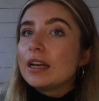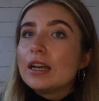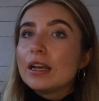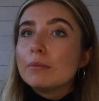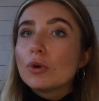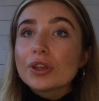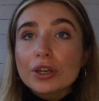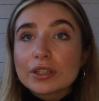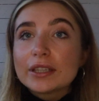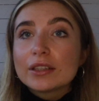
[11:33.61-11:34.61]
or you
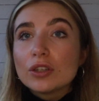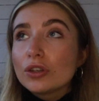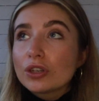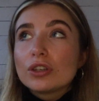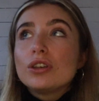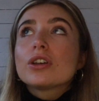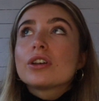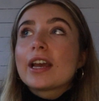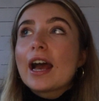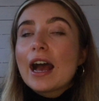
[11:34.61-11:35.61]
could
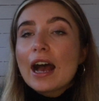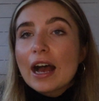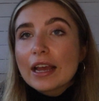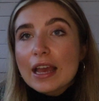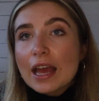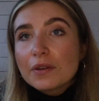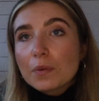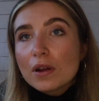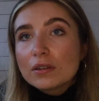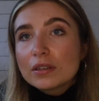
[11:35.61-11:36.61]
get a high-end
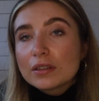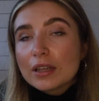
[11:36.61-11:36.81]
one